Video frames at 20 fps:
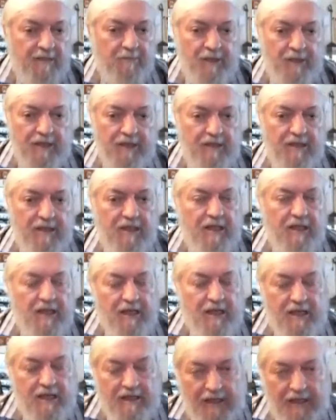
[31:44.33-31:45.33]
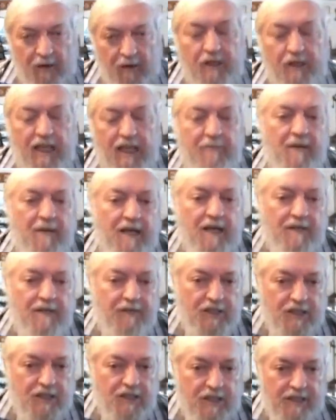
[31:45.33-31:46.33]
But that all came out
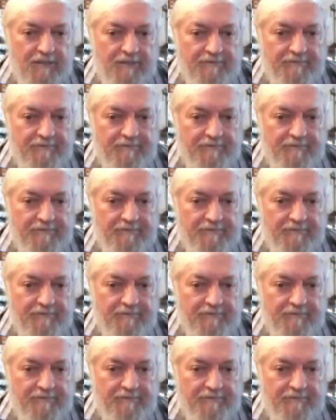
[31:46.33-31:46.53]
eventually.